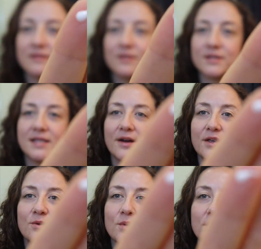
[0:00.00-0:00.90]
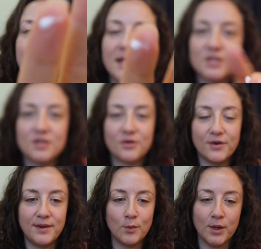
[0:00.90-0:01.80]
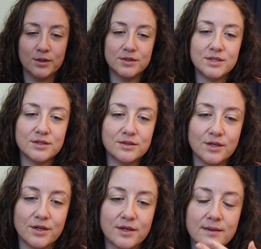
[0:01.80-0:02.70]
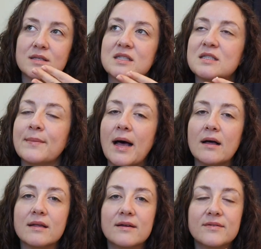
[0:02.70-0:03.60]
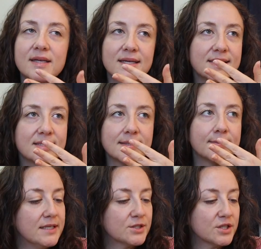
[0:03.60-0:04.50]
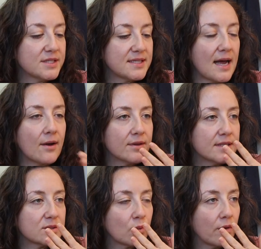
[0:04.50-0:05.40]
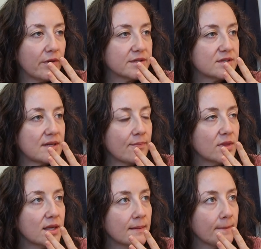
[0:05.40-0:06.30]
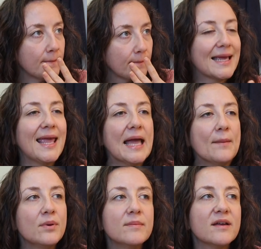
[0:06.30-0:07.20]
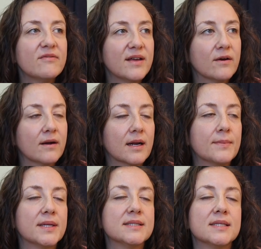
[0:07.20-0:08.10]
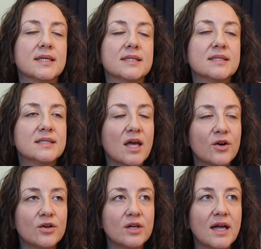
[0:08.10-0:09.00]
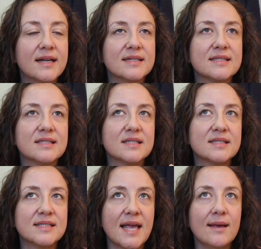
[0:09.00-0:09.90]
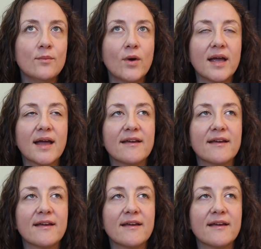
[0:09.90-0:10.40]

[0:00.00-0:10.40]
looks how you would imagine a cream oil to look. The smell of this is just out of this world. There's something, I can't put my finger on it, but it's like subtle and it's the same way